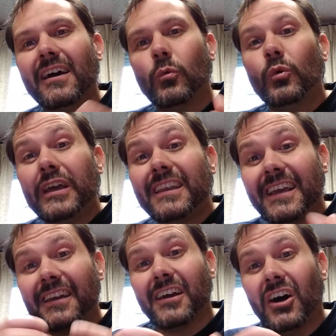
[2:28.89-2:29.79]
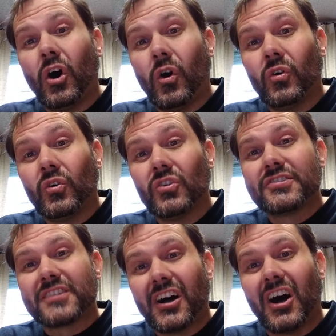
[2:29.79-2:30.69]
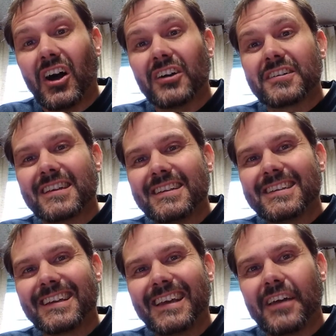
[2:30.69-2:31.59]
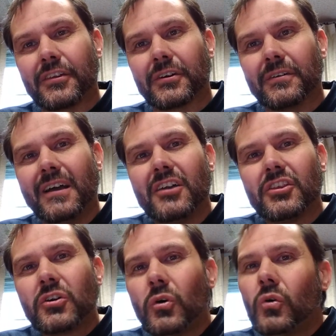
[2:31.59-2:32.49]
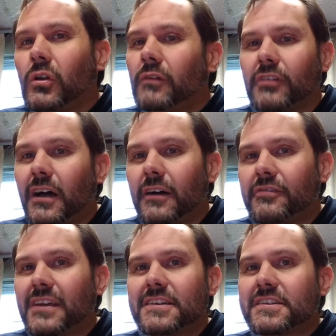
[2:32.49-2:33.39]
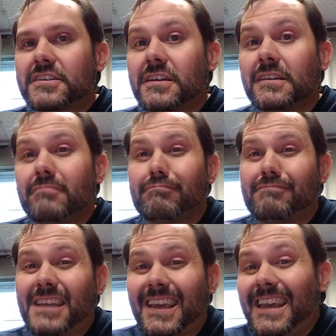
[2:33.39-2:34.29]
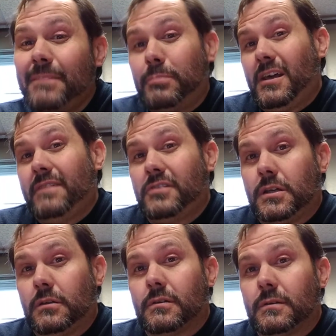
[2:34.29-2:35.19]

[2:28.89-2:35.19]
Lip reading: Winning holds the heart together. The goal of love is to keep loving.